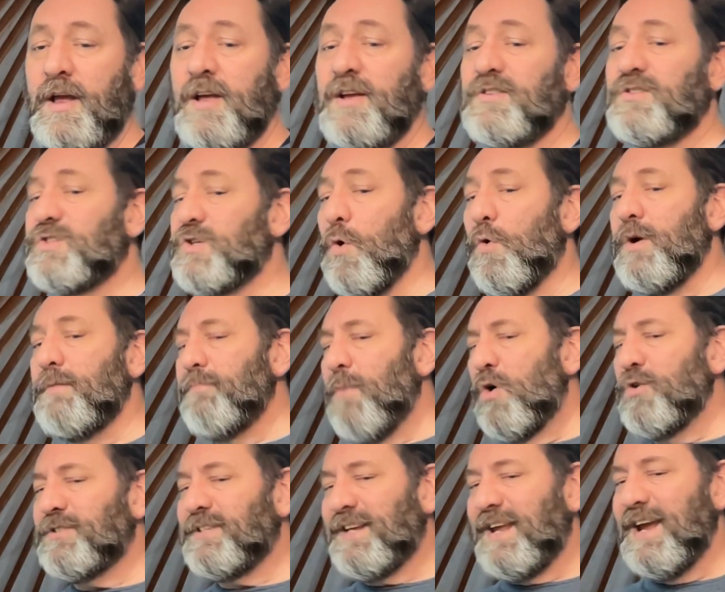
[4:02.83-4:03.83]
So in
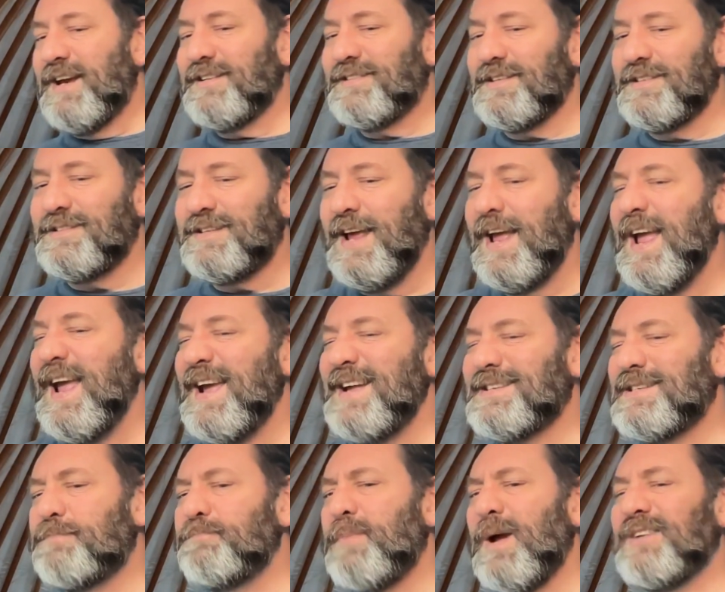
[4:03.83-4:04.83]
most cases,
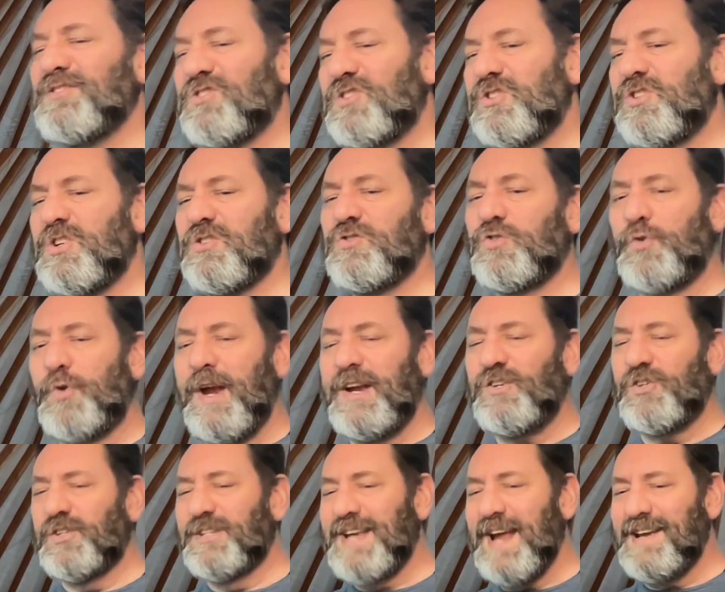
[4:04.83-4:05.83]
it's best to just
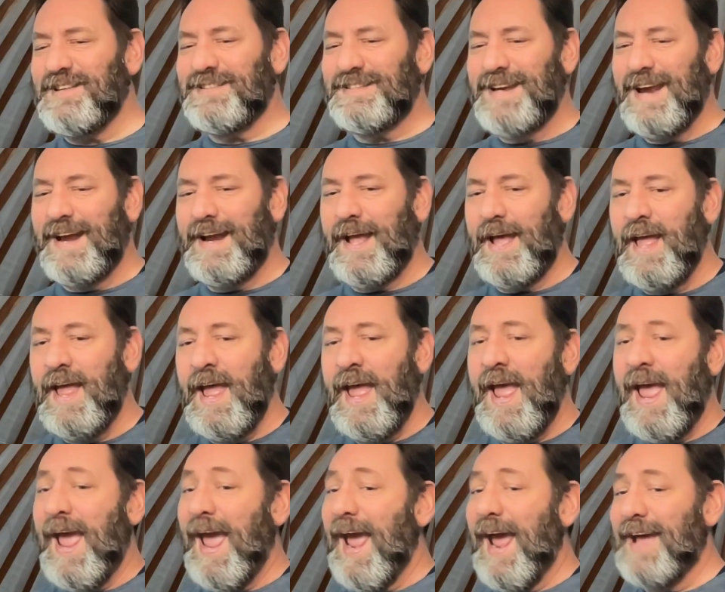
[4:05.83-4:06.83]
create your test data
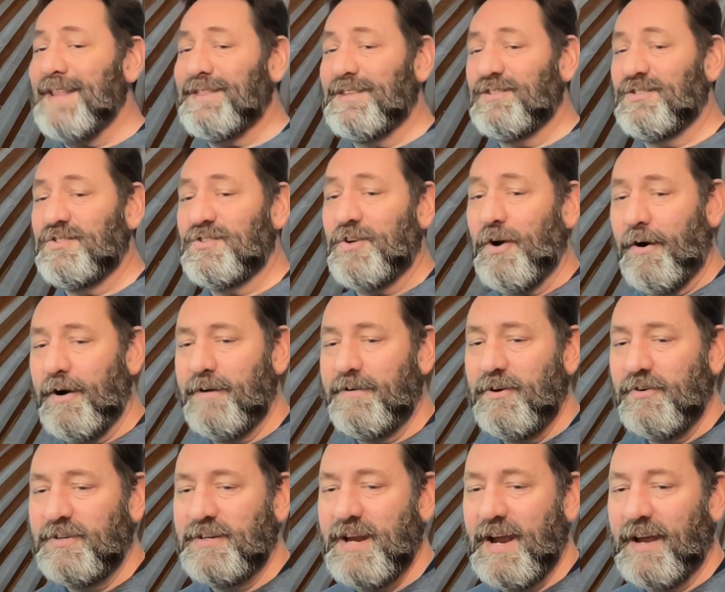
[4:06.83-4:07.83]
at the start of
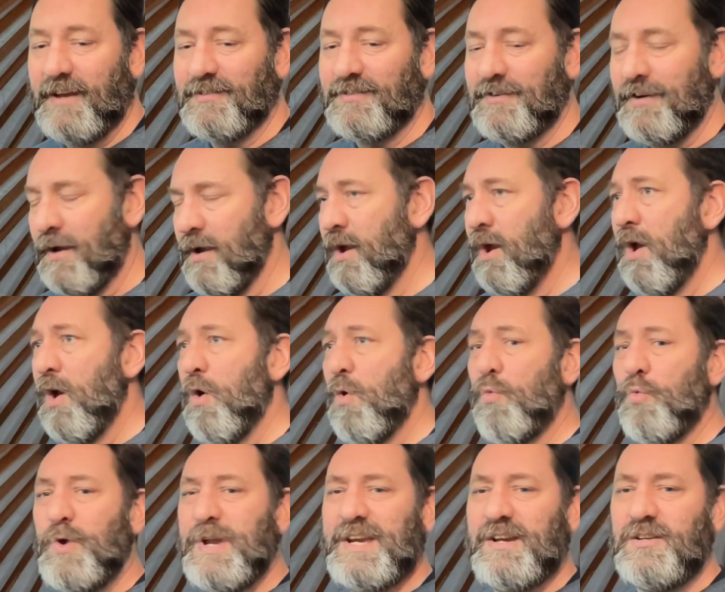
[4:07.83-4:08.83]
your test.
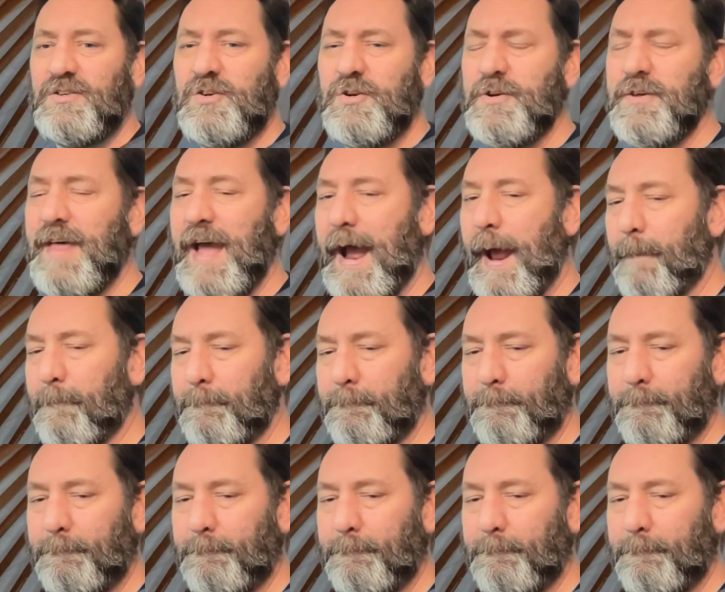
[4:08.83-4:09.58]
We can do that.